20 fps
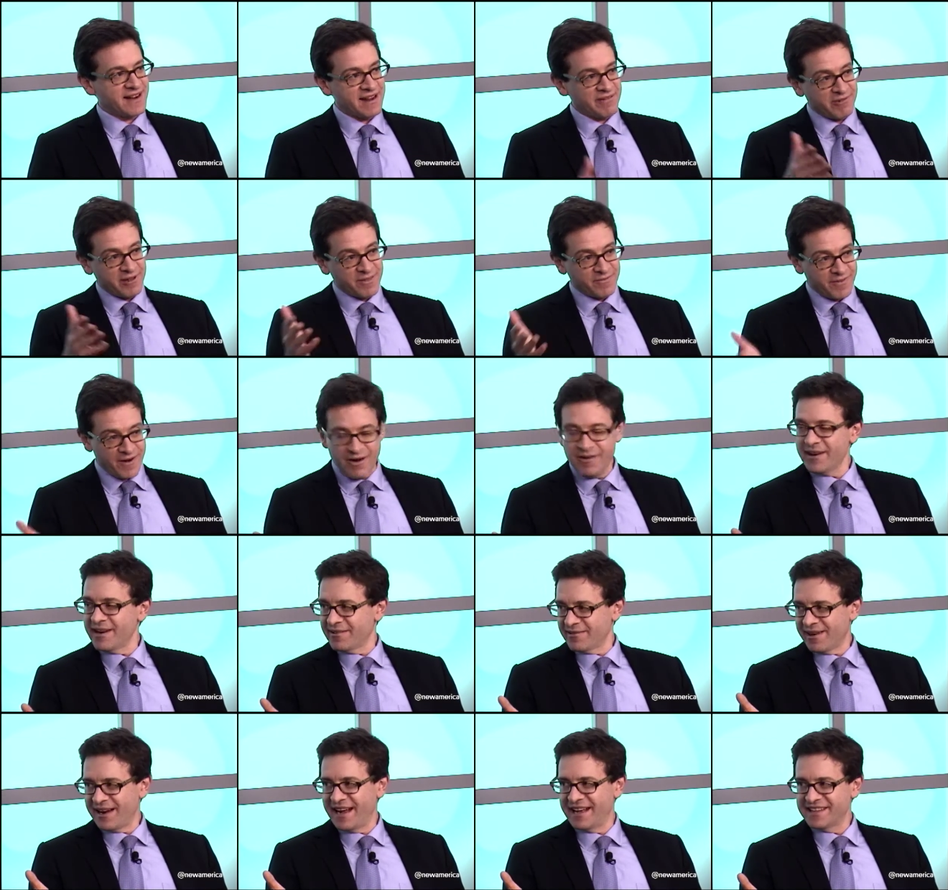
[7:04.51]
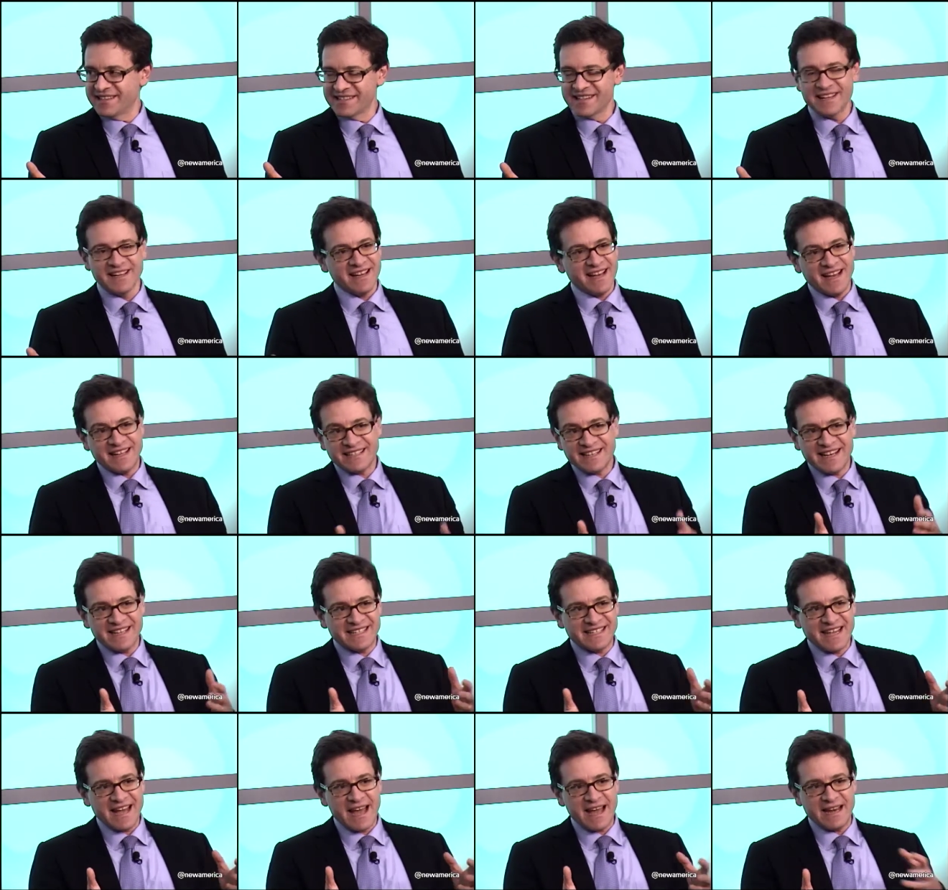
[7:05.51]
And with voting rights, as I
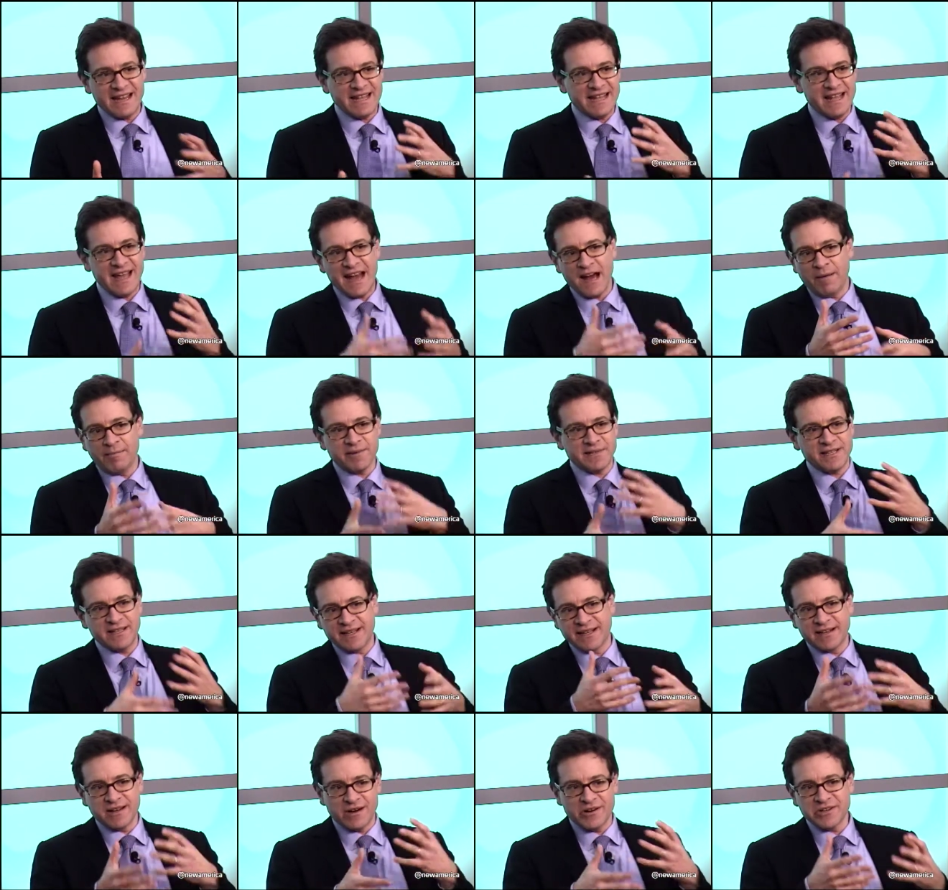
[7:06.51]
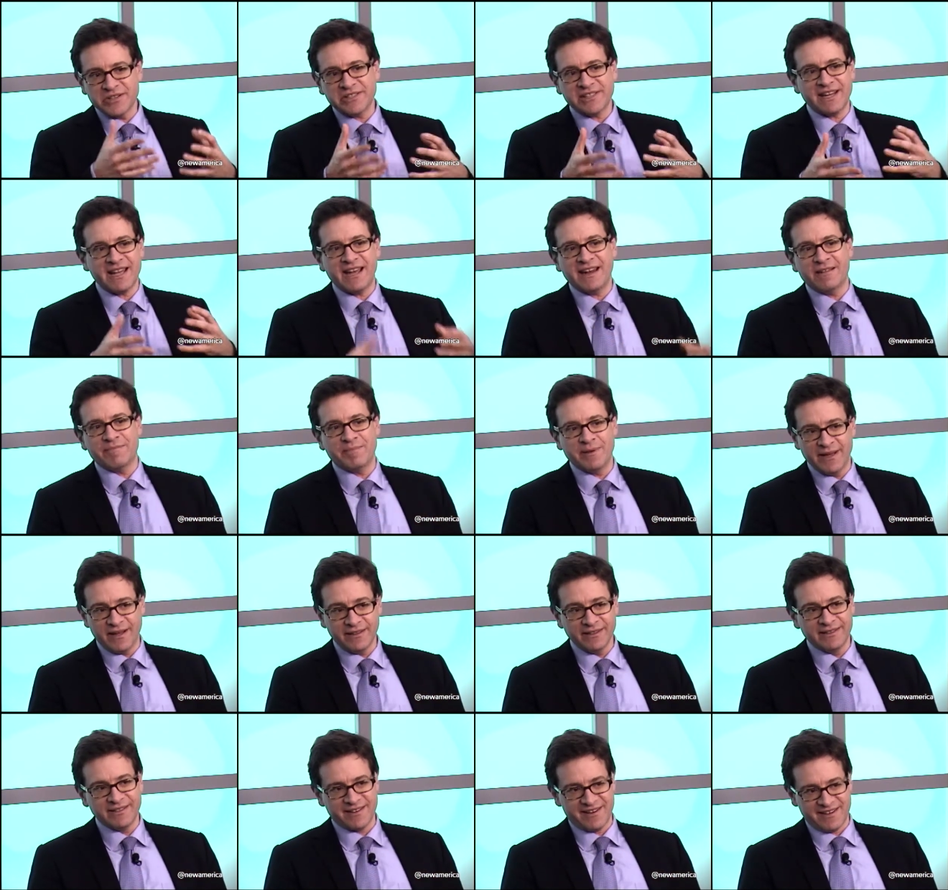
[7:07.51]
said, he helps to negotiate a
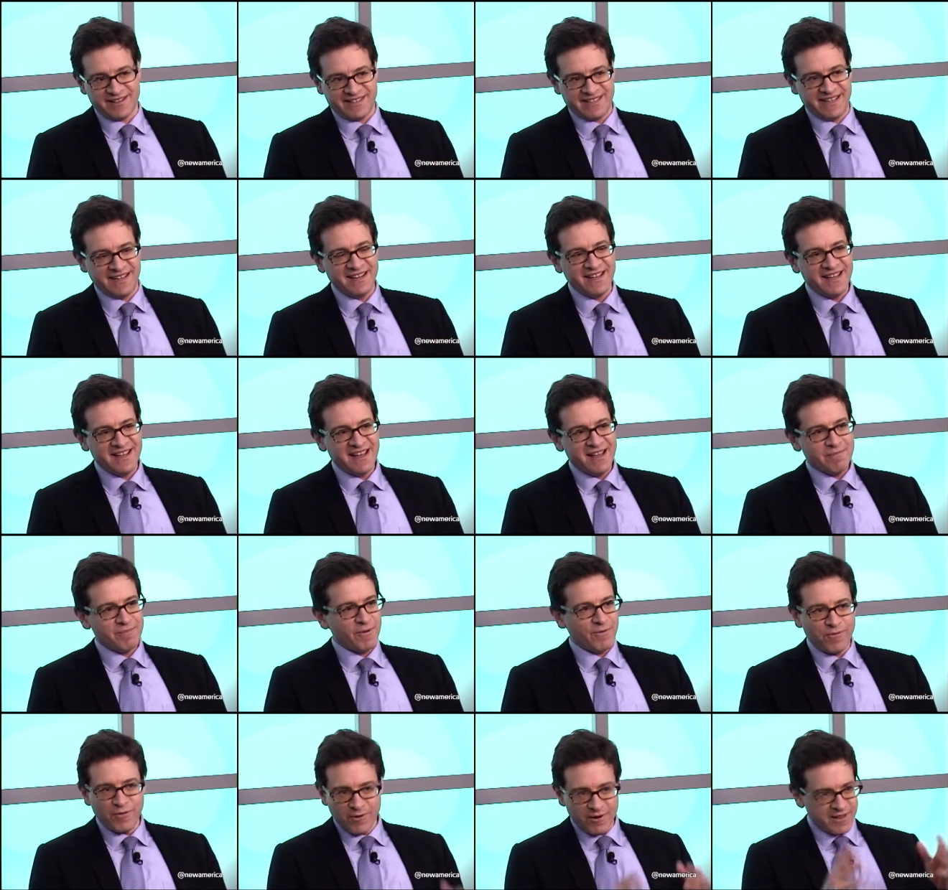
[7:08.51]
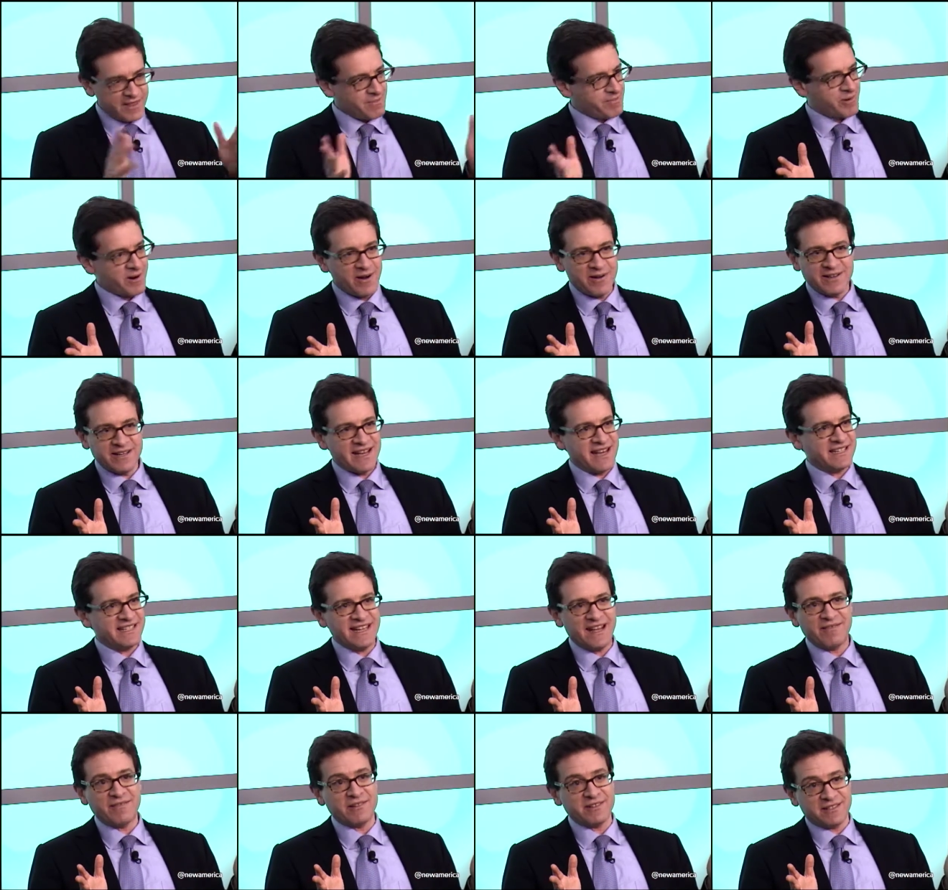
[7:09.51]
bill, Dirksen, before the protests
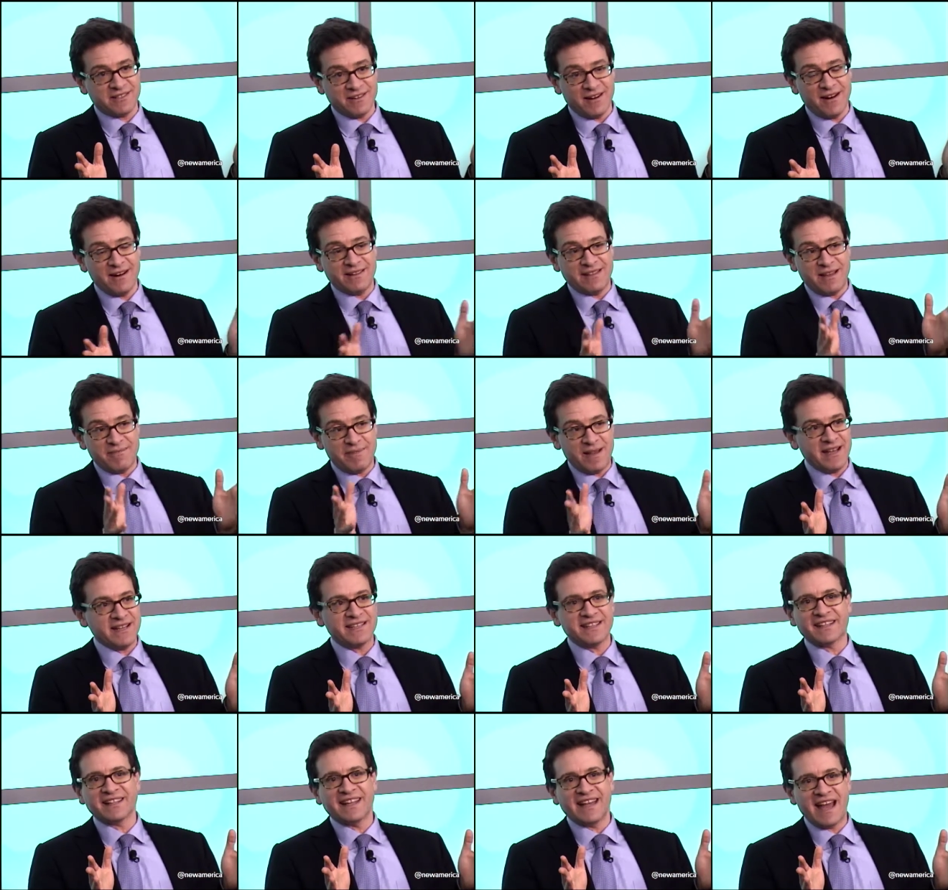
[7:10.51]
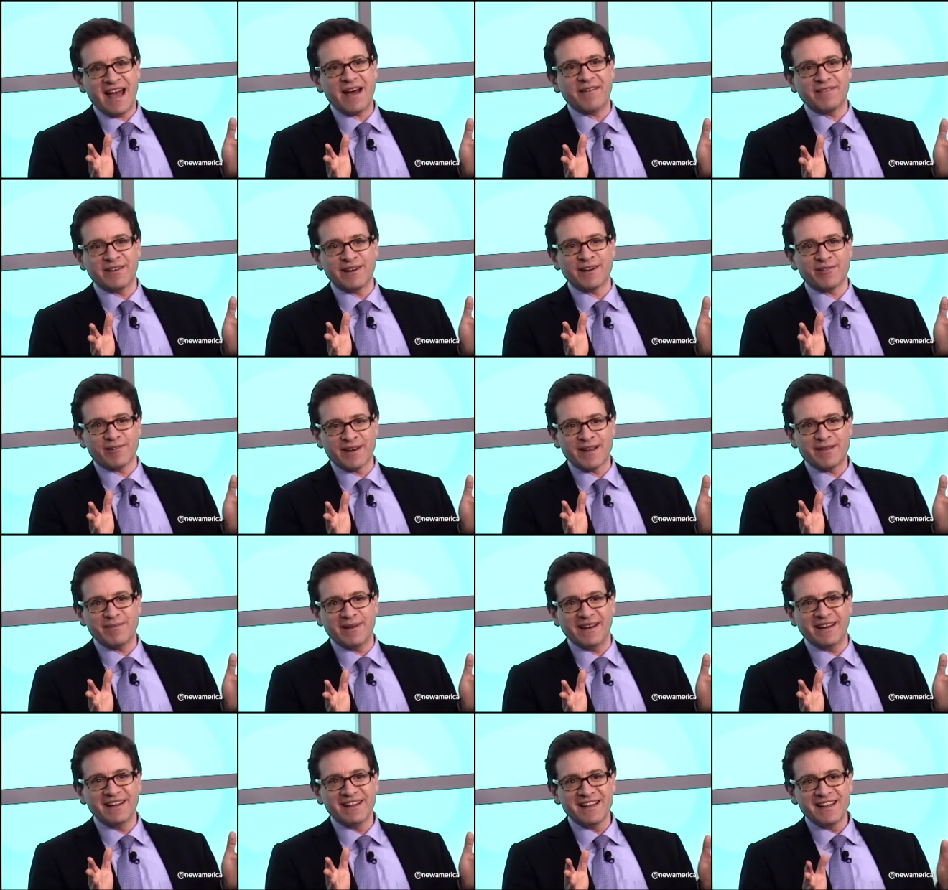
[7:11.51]
ever start. They basically have an agreement